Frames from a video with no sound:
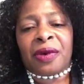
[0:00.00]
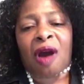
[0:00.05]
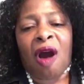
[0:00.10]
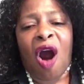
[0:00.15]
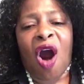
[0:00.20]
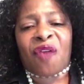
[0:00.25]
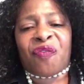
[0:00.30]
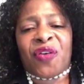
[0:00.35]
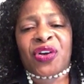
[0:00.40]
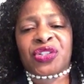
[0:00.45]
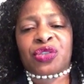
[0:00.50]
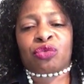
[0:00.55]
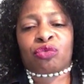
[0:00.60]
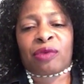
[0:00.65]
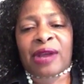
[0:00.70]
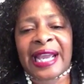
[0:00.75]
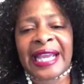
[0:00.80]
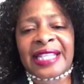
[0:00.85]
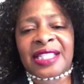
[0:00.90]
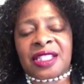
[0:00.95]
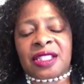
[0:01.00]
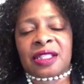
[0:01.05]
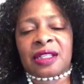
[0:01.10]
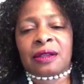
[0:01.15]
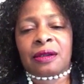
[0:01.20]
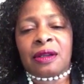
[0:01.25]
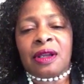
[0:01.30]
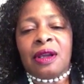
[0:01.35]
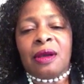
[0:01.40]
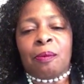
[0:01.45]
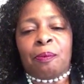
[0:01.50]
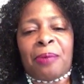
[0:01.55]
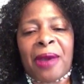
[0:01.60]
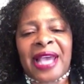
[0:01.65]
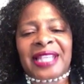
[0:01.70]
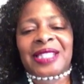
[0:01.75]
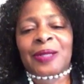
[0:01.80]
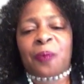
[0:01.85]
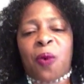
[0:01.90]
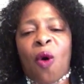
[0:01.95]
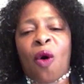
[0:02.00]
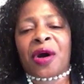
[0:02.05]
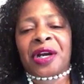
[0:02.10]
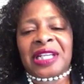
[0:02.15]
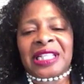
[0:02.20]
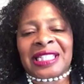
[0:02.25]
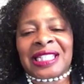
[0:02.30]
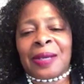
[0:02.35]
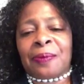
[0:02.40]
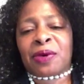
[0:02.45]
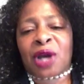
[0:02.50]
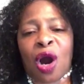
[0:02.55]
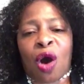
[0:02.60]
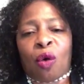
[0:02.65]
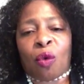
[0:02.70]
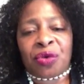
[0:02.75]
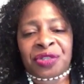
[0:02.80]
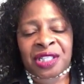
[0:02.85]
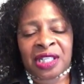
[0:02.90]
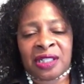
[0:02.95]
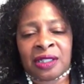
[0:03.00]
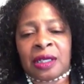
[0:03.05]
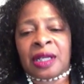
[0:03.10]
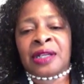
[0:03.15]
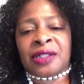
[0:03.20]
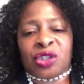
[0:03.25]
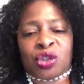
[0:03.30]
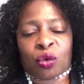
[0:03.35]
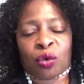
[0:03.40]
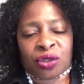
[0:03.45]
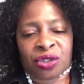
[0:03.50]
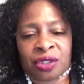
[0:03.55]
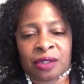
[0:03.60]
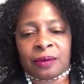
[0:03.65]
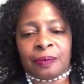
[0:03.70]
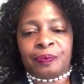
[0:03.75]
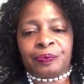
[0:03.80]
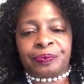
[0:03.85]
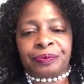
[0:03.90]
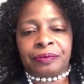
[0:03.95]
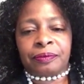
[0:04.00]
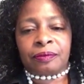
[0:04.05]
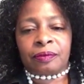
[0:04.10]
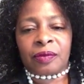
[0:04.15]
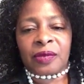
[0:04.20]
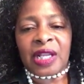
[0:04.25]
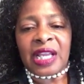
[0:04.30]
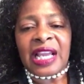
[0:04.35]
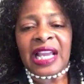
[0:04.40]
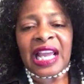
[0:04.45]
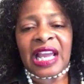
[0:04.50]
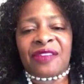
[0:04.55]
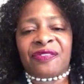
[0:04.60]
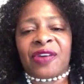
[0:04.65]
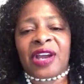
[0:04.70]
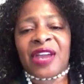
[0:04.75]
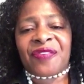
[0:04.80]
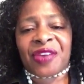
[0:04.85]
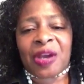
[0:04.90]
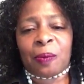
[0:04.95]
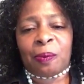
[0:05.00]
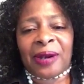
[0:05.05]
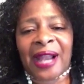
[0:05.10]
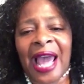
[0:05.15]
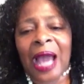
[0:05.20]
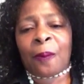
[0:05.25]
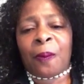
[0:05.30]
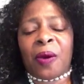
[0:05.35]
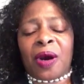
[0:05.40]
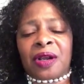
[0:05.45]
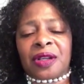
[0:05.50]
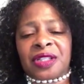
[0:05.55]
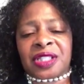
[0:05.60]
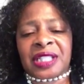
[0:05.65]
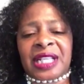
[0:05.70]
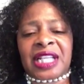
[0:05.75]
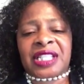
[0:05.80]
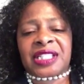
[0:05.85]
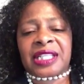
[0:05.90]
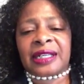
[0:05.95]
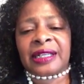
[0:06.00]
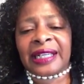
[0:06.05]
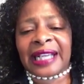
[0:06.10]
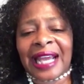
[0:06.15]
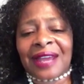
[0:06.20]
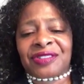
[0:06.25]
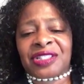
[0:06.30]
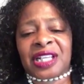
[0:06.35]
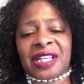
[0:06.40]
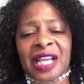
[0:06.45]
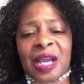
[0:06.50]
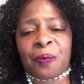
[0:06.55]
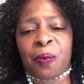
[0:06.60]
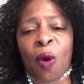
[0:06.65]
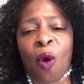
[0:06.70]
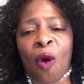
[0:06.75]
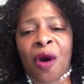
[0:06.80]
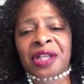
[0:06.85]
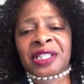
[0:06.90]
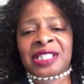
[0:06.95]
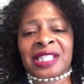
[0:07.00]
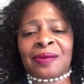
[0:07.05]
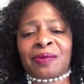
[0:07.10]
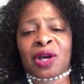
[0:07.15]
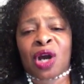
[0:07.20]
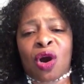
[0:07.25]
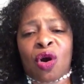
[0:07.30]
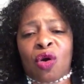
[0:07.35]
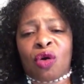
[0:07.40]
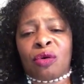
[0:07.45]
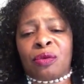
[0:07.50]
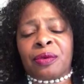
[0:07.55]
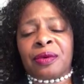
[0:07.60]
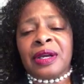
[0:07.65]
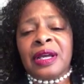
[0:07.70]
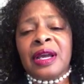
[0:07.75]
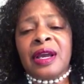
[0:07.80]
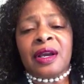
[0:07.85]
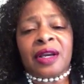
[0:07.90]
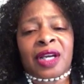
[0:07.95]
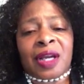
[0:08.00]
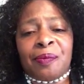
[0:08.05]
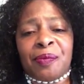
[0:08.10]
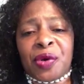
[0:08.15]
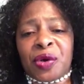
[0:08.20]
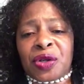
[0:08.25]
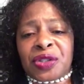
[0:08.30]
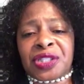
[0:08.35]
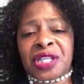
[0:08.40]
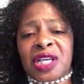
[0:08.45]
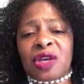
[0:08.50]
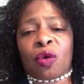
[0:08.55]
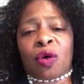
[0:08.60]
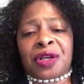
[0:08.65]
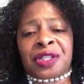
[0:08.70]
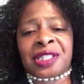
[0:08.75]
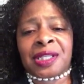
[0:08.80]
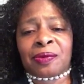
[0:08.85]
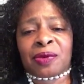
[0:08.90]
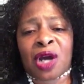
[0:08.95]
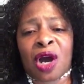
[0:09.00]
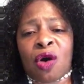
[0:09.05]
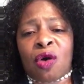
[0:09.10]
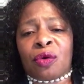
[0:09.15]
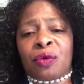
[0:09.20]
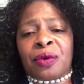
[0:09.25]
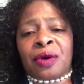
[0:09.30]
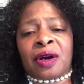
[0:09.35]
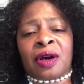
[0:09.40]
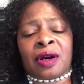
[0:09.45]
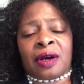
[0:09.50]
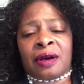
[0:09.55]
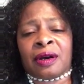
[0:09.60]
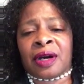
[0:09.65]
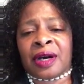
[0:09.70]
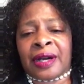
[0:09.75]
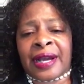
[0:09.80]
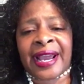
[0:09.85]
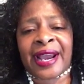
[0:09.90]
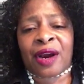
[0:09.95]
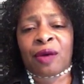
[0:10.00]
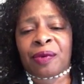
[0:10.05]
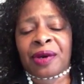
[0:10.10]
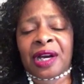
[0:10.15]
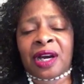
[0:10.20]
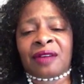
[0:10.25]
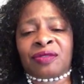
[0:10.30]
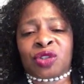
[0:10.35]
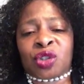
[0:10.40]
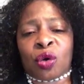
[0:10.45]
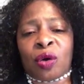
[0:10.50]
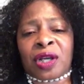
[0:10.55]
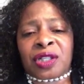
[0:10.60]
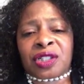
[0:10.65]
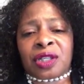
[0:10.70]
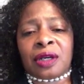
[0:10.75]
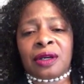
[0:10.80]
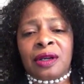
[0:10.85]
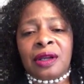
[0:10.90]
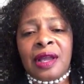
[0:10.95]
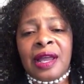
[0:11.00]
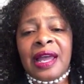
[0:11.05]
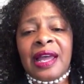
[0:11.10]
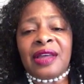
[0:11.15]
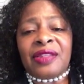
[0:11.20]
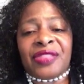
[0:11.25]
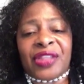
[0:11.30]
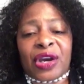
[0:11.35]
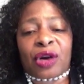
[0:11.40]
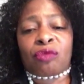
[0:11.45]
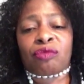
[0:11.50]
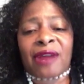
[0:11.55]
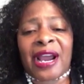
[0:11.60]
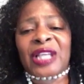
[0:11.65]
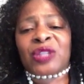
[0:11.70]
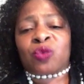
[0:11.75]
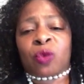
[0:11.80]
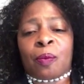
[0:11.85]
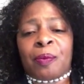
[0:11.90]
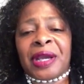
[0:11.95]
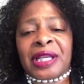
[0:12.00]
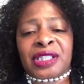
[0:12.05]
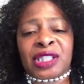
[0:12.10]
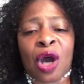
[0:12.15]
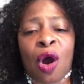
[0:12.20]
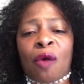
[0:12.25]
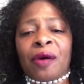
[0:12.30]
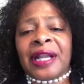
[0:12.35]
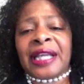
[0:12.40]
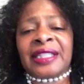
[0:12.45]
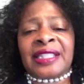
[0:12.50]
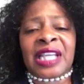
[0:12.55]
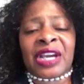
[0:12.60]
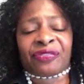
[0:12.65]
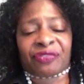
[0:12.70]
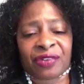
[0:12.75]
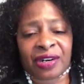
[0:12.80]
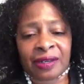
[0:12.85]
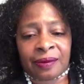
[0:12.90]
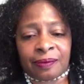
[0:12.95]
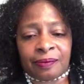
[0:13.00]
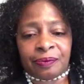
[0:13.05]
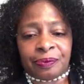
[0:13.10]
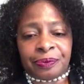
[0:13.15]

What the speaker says: offers rates based upon the zip codes in Georgia. If a black citizen lives in a poor zip code community or zip code area of Georgia, their rates will be totally different